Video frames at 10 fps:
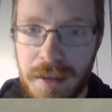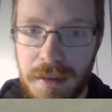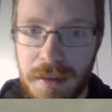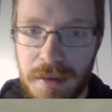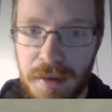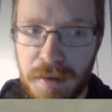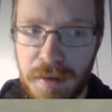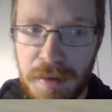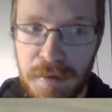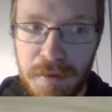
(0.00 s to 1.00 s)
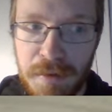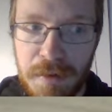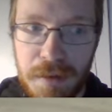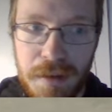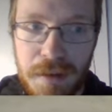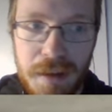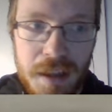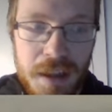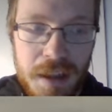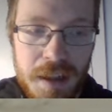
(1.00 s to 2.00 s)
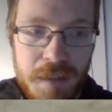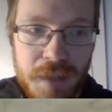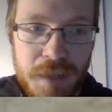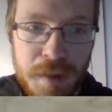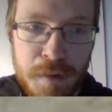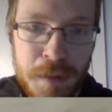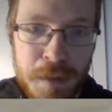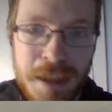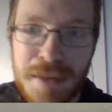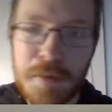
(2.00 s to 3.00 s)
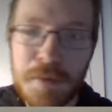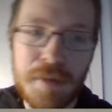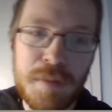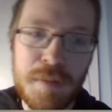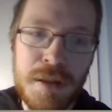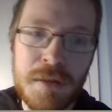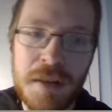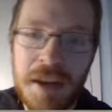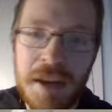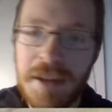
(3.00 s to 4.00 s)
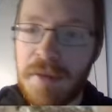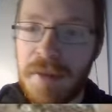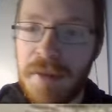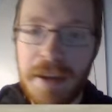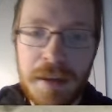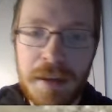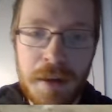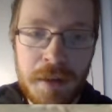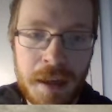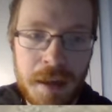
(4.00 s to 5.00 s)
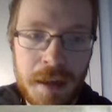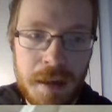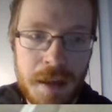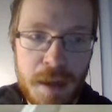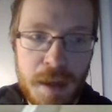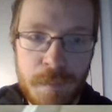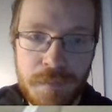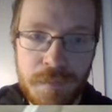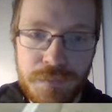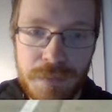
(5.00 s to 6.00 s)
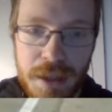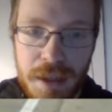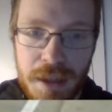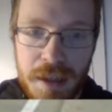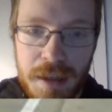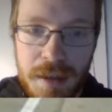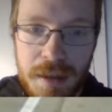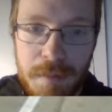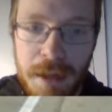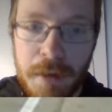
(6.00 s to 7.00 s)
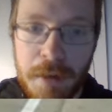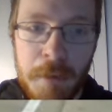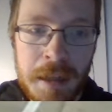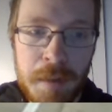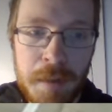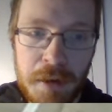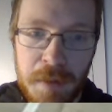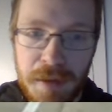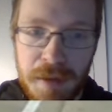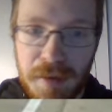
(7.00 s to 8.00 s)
Because I saw, I saw what I thought was Piura, and then I was like, okay, um, black and white pole posts